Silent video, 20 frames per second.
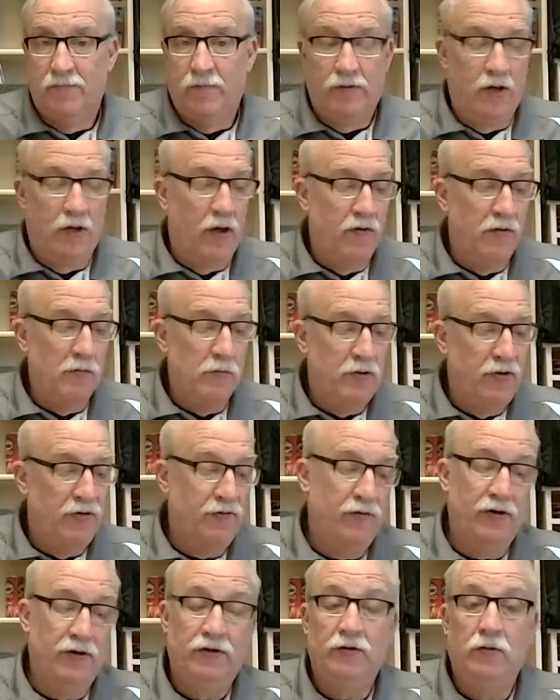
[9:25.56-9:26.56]
all
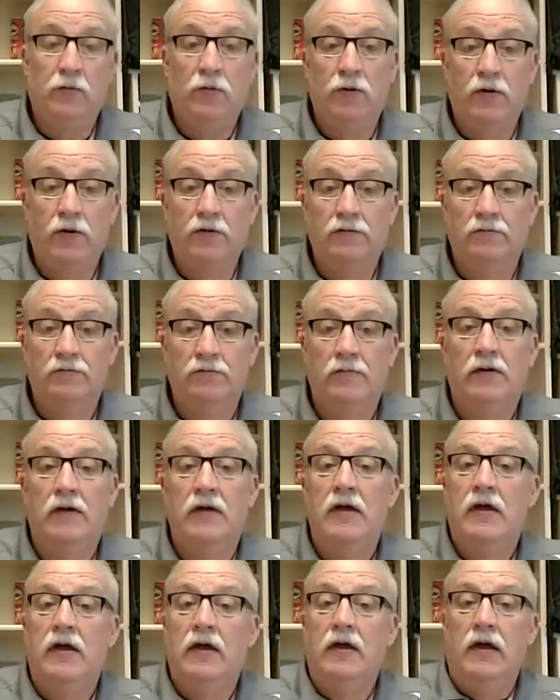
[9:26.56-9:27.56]
misery in the world.
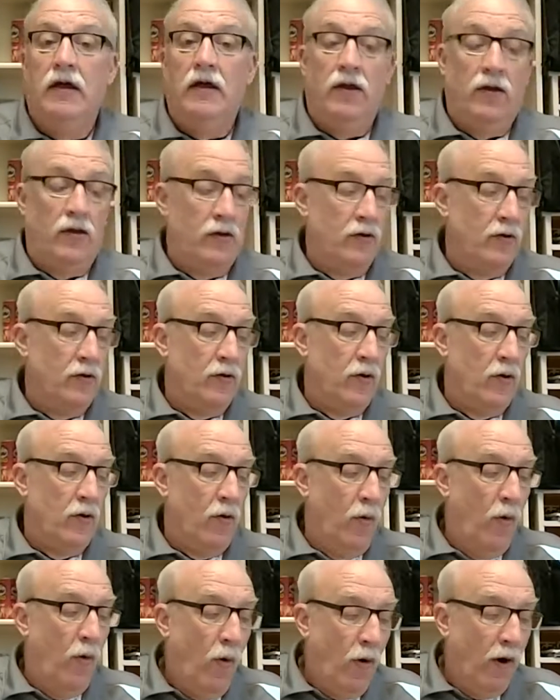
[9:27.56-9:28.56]

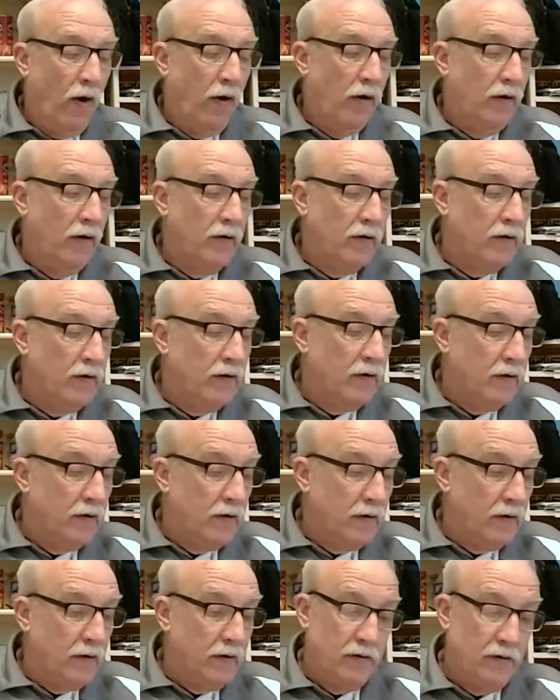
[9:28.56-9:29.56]
Or
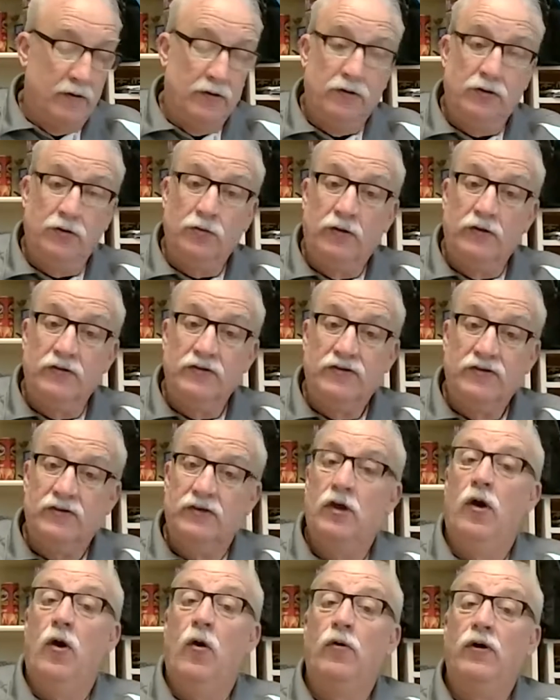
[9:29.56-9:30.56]
you could
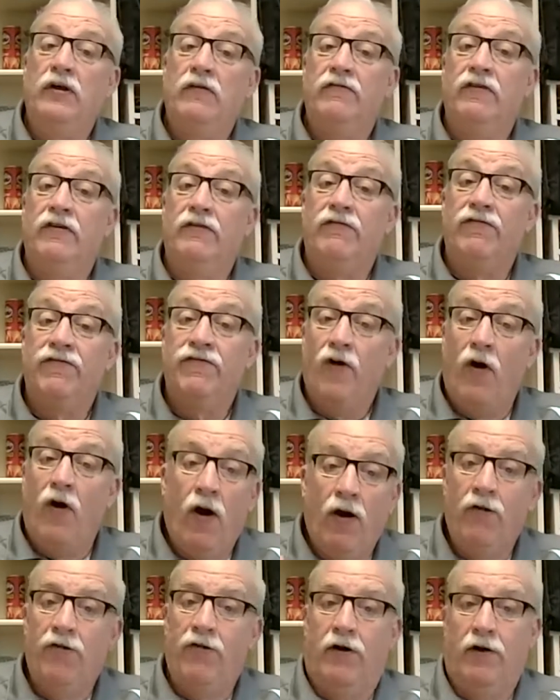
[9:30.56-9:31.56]
go even
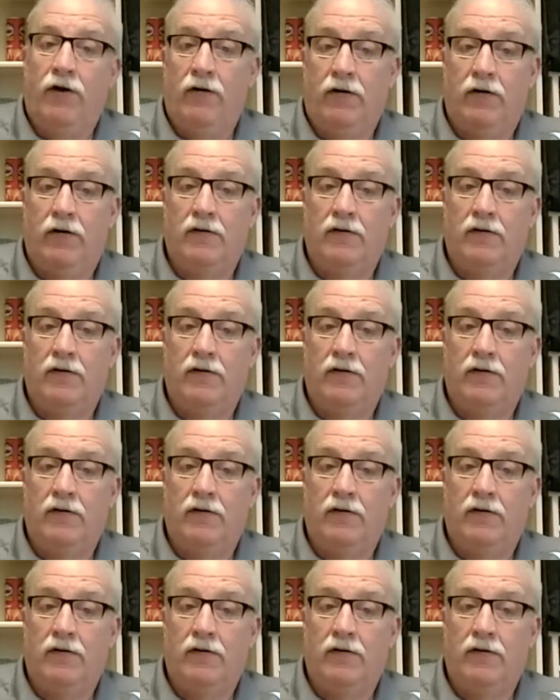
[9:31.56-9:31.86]
farther